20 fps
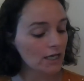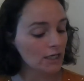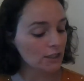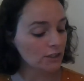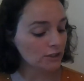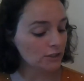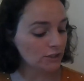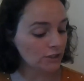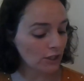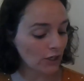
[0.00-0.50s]

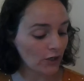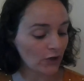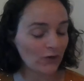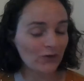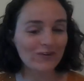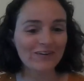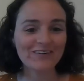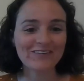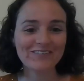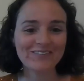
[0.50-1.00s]

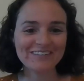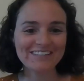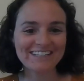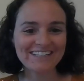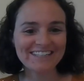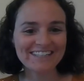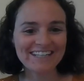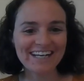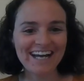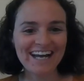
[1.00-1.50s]
So
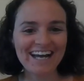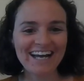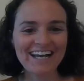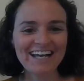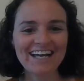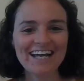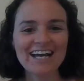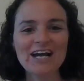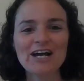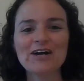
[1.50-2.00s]

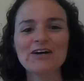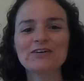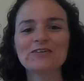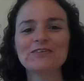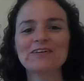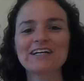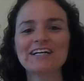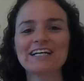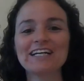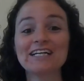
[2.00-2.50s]
today,
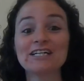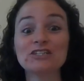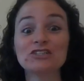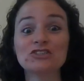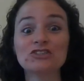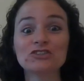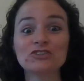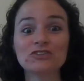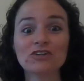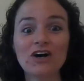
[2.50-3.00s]
we're going
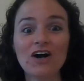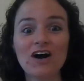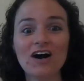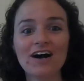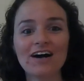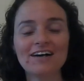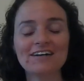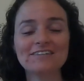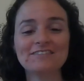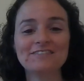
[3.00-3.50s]
to
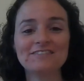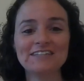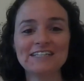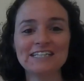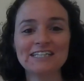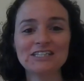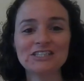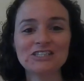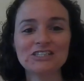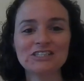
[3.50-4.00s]
draw a
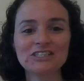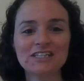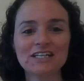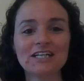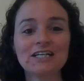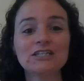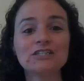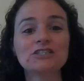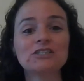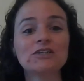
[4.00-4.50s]
fish.
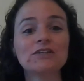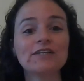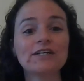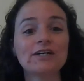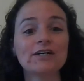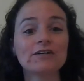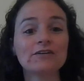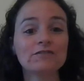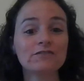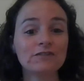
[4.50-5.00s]
So
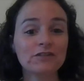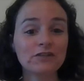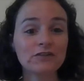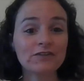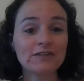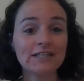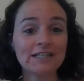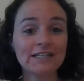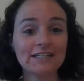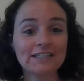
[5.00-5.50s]
there are a
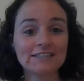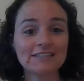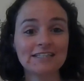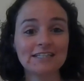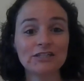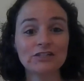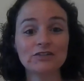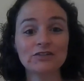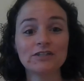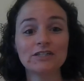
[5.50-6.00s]
few things
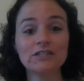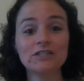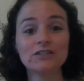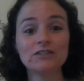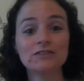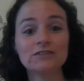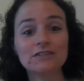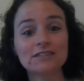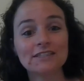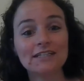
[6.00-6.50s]
that you can
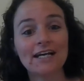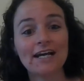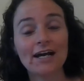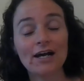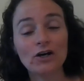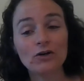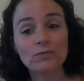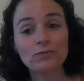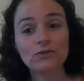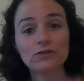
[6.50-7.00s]
use to
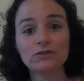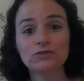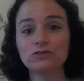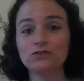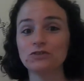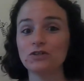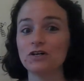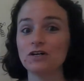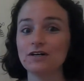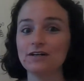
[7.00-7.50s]
help you
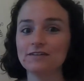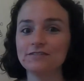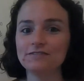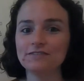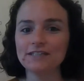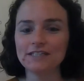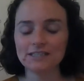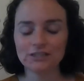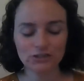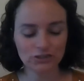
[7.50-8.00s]
draw a
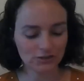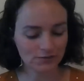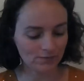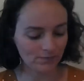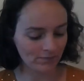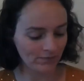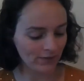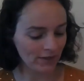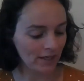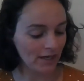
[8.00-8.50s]
fish.
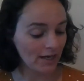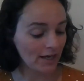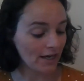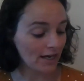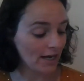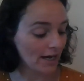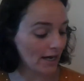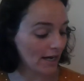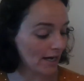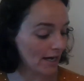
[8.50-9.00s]

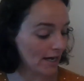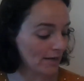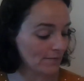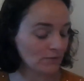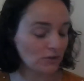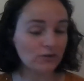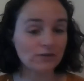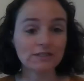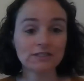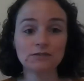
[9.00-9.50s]

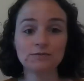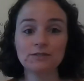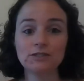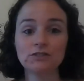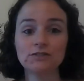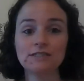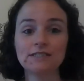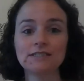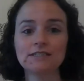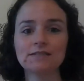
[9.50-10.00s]
I'm going to be
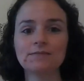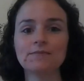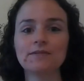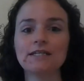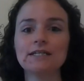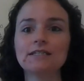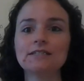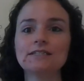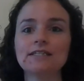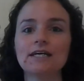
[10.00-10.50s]
using some
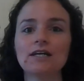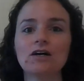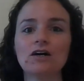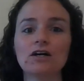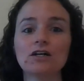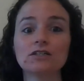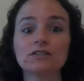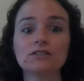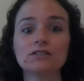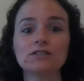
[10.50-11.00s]
things that
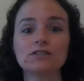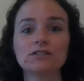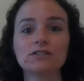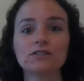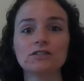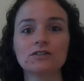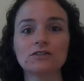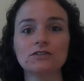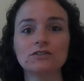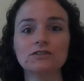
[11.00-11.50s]
are
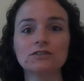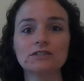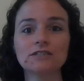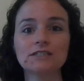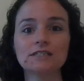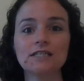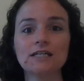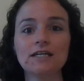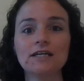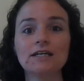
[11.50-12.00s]
circles.
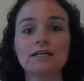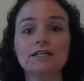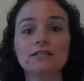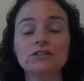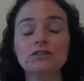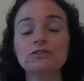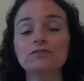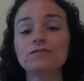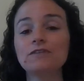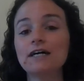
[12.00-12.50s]
Can
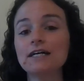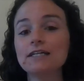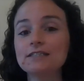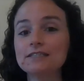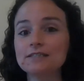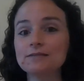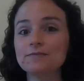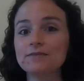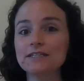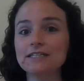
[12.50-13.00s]
you find
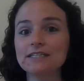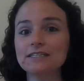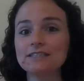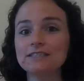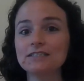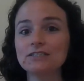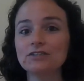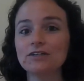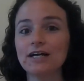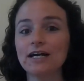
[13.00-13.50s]
some things
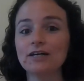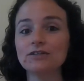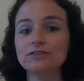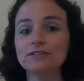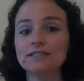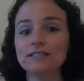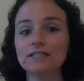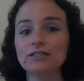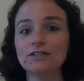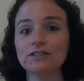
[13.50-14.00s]
in your house
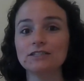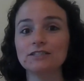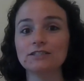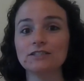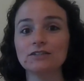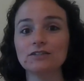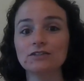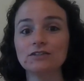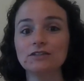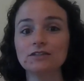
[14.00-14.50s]
that are a
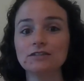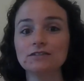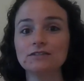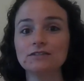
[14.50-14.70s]
circle?